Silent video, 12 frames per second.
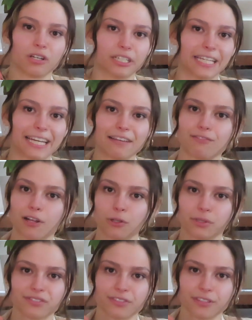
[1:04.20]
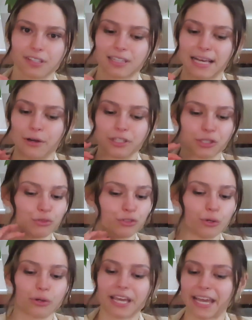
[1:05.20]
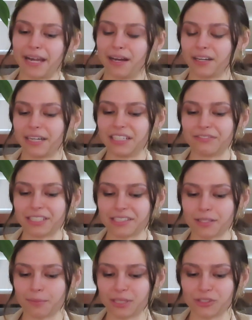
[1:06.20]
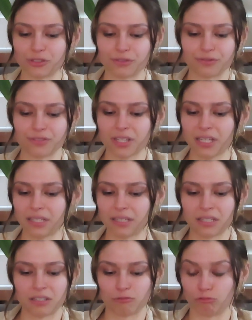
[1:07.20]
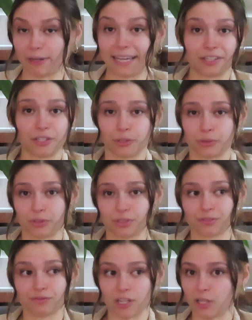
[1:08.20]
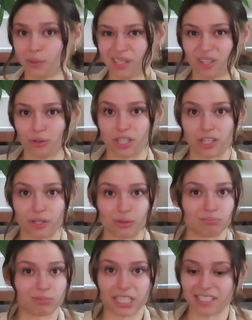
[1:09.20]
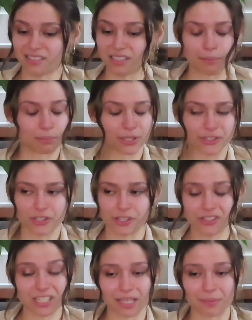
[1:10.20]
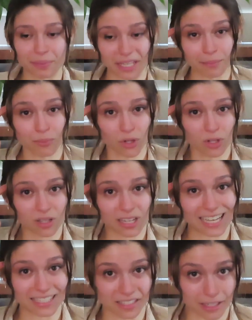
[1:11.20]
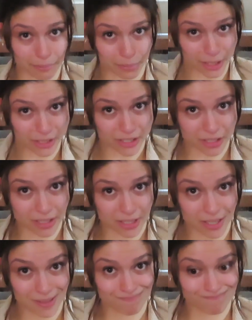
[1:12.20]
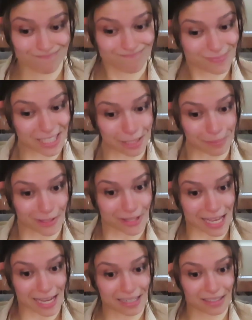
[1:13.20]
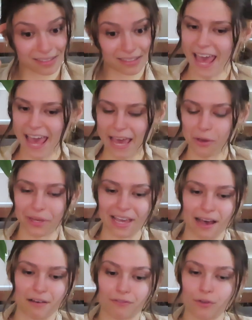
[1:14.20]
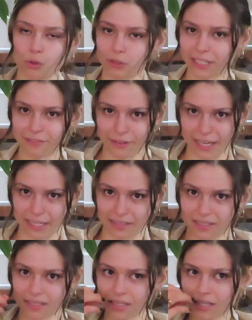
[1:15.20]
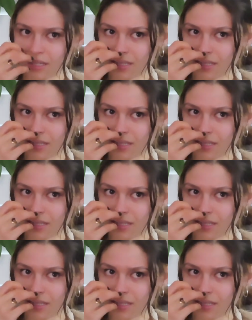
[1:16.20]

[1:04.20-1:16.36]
are getting followers for the clout and you don't care if it's a bunch of randos following you. You know, it's numbers. You're seeing people as numbers. Think about that. A, we have OnlyFans.